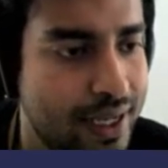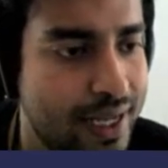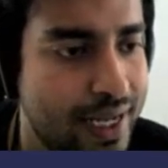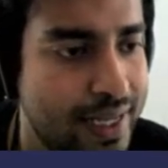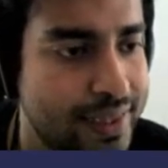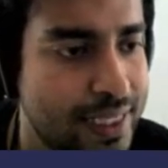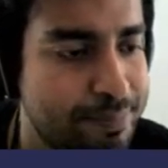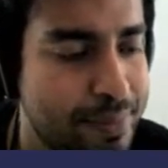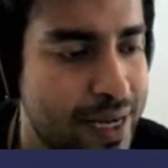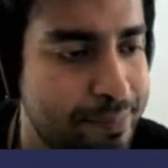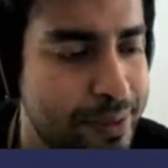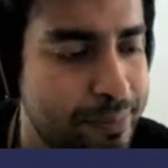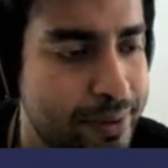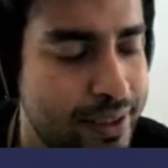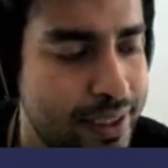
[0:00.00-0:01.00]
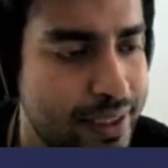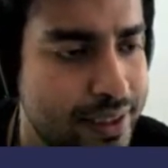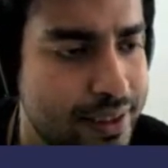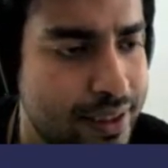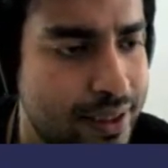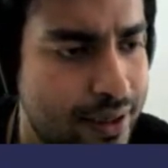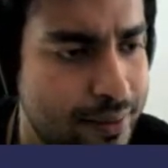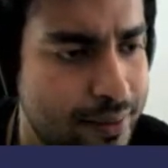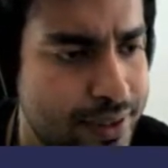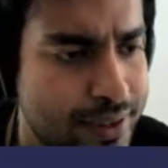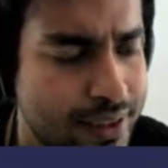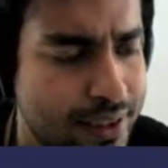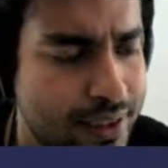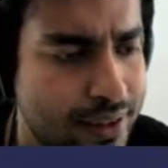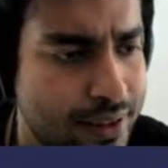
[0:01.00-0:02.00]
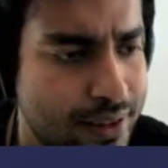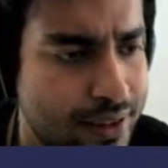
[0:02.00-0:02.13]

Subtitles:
And the mappable is the object